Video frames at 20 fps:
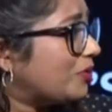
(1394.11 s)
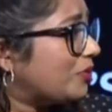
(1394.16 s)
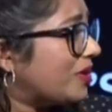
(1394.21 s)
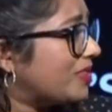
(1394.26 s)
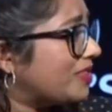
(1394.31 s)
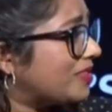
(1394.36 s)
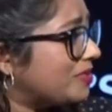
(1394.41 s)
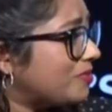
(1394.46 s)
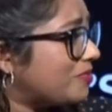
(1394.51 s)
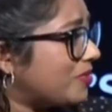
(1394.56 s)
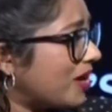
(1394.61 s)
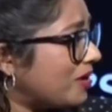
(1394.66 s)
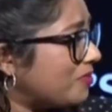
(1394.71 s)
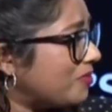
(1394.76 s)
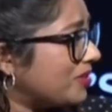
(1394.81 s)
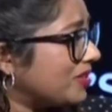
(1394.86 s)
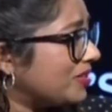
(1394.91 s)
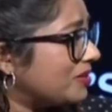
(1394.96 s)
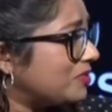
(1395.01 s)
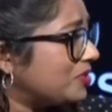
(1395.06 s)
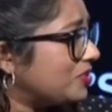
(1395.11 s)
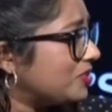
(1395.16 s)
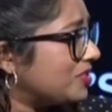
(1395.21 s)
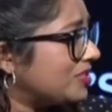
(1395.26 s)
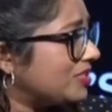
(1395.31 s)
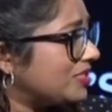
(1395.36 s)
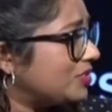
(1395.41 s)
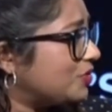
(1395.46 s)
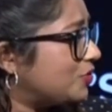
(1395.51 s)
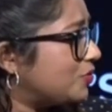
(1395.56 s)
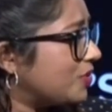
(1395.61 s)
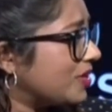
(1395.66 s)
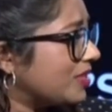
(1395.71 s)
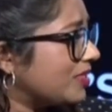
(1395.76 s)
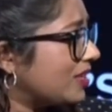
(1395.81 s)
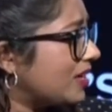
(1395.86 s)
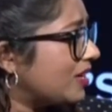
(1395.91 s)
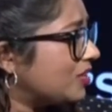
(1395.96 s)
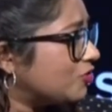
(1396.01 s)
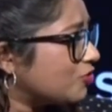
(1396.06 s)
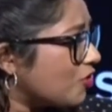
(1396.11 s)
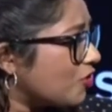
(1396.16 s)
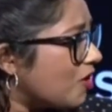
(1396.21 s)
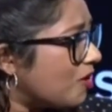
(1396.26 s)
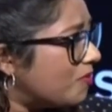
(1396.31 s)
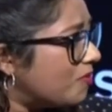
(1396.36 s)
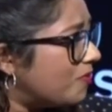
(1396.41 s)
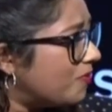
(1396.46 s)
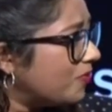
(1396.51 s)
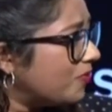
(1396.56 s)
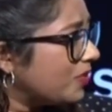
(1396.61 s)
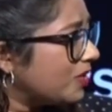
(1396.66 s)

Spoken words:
whether the bribery commission is doing their job?